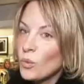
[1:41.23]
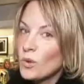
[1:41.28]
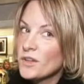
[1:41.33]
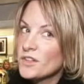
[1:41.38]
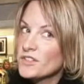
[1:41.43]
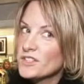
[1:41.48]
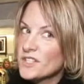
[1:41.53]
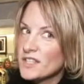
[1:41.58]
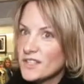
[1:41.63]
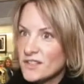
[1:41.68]
Well,
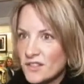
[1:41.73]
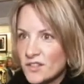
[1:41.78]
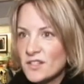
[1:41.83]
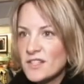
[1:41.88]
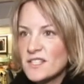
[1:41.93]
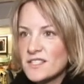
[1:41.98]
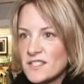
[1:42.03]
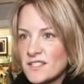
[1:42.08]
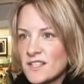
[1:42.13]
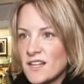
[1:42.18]
there's a, there
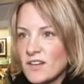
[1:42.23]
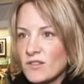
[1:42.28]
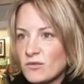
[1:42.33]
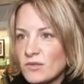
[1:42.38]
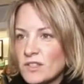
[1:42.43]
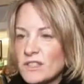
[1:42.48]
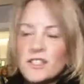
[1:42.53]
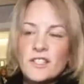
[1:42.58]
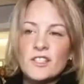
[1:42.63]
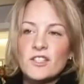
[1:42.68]
is a
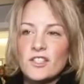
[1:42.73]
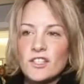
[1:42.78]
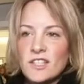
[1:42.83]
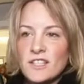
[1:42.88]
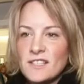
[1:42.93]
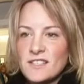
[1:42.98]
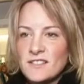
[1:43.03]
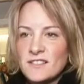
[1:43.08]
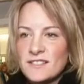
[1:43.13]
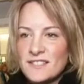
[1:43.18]
really
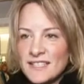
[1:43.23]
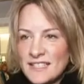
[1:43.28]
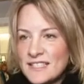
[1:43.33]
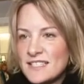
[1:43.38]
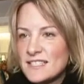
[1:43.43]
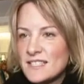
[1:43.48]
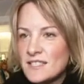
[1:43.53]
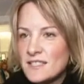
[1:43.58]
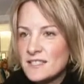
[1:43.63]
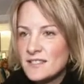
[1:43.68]
good
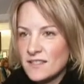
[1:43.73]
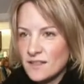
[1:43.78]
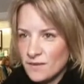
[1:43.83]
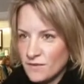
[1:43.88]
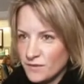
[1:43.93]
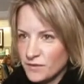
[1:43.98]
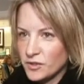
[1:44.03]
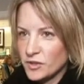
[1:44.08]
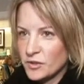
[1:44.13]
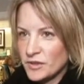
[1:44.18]
60s
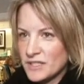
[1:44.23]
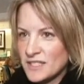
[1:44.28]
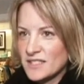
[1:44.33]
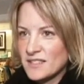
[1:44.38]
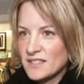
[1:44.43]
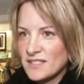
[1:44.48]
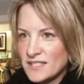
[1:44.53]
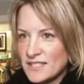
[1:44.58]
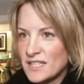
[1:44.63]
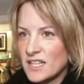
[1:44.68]
influence
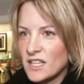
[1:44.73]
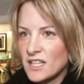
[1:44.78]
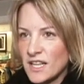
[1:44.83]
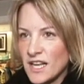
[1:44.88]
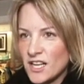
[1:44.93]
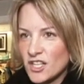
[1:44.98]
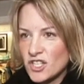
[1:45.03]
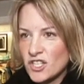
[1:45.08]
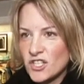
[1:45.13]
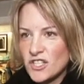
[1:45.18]
in this
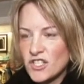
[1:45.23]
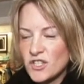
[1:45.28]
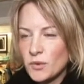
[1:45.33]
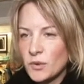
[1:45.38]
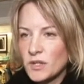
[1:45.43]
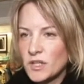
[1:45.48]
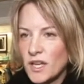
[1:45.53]
collection. So a